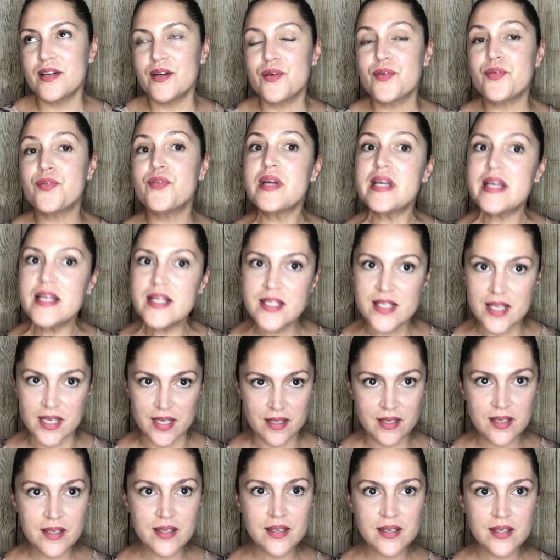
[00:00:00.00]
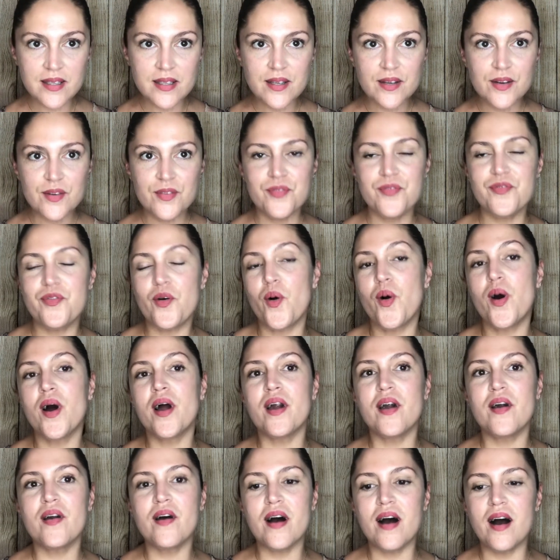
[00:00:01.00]
reason for
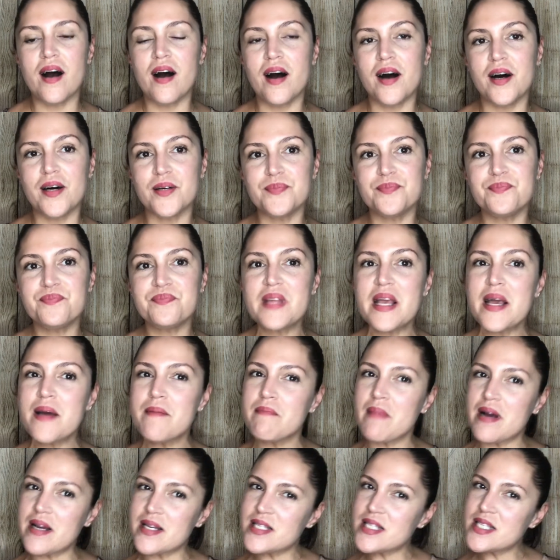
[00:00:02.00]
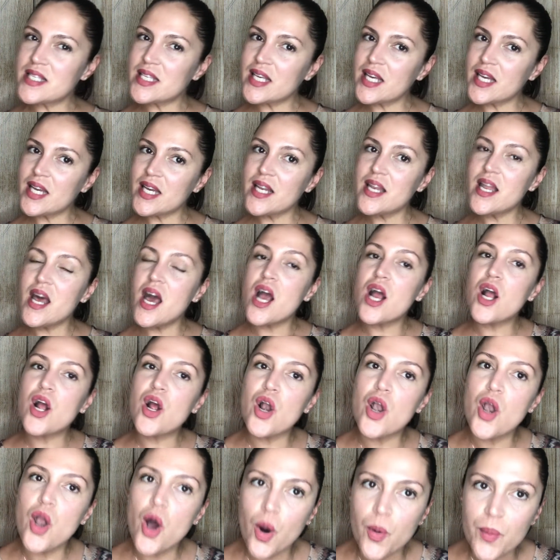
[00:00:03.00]
um, my skin
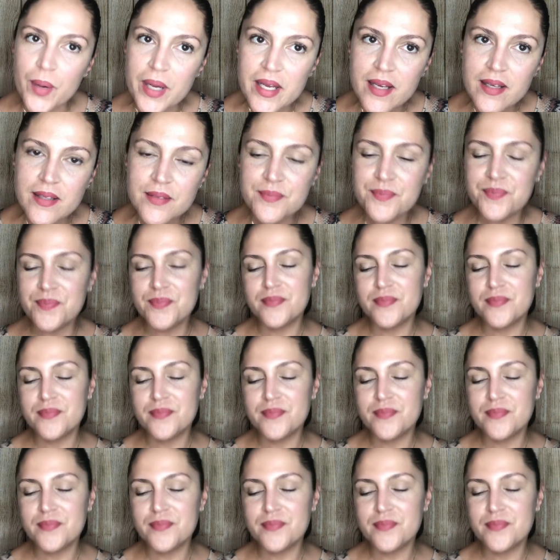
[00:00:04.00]
glowing